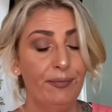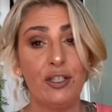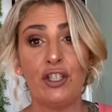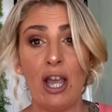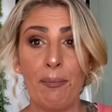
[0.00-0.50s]

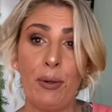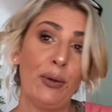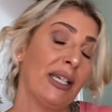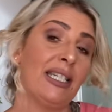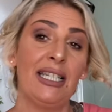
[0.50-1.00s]
Shampoo
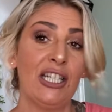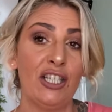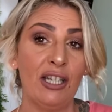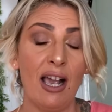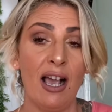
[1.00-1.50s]
and
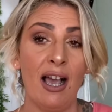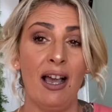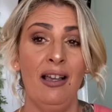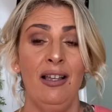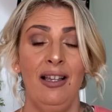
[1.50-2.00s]

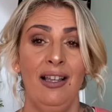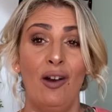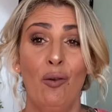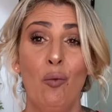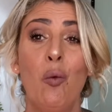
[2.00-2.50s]
conditioner,
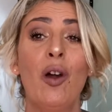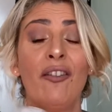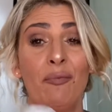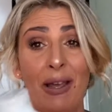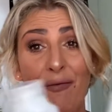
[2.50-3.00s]
one
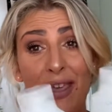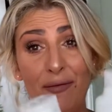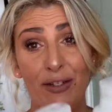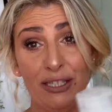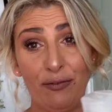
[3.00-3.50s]
of my
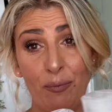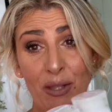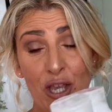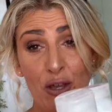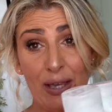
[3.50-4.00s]
favorites from
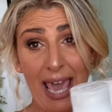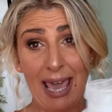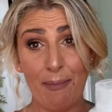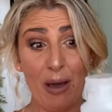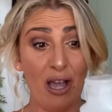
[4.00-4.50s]
the
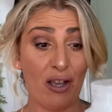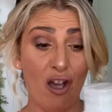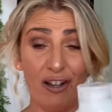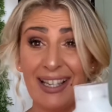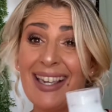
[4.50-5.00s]
UK, but I
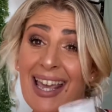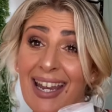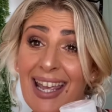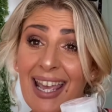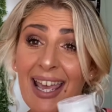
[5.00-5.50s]
can't get
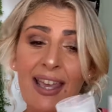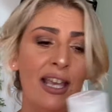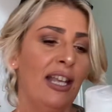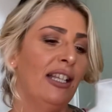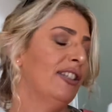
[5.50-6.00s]
it here.
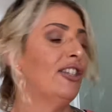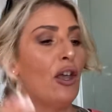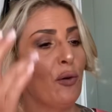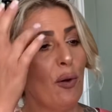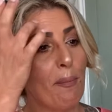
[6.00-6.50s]

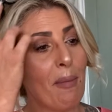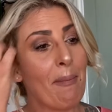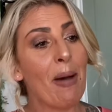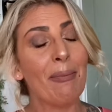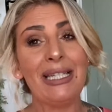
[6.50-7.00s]
So my
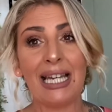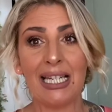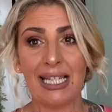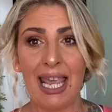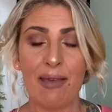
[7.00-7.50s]
mum and
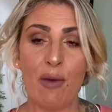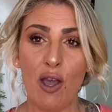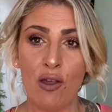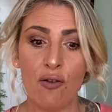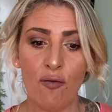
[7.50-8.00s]
dad came
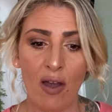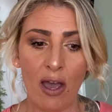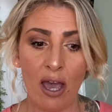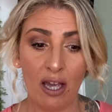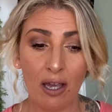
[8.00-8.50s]
over
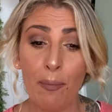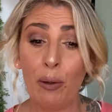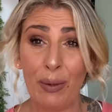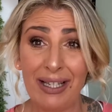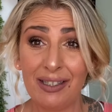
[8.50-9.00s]
a couple of
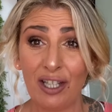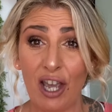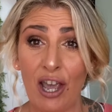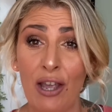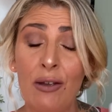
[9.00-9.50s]
weeks
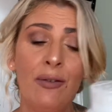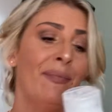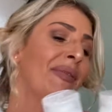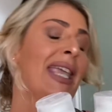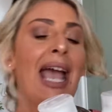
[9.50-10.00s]
ago
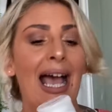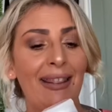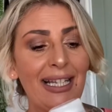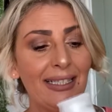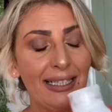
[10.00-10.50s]
and
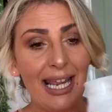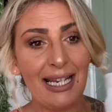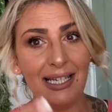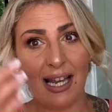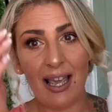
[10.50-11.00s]
they
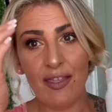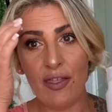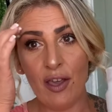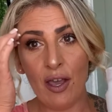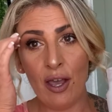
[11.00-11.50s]
stayed at
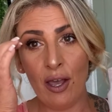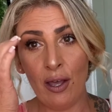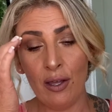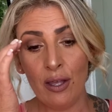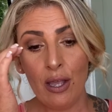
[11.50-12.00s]

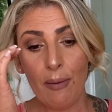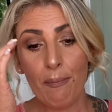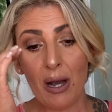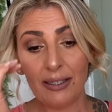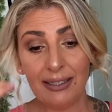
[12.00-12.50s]
the
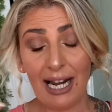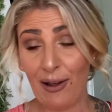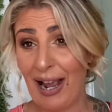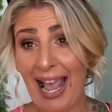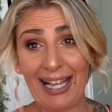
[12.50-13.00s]
Barcelona.
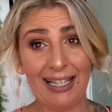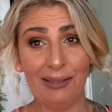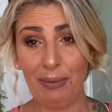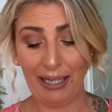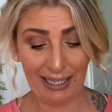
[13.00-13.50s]
I hate this
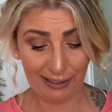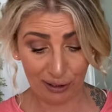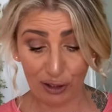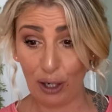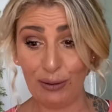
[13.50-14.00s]
bit, it's
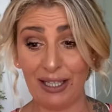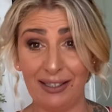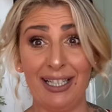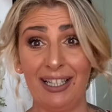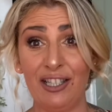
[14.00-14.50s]
so
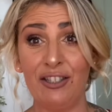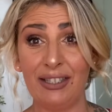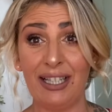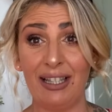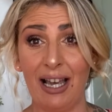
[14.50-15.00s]
dusty. Can you
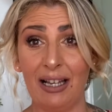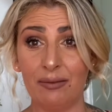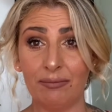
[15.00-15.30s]
see that?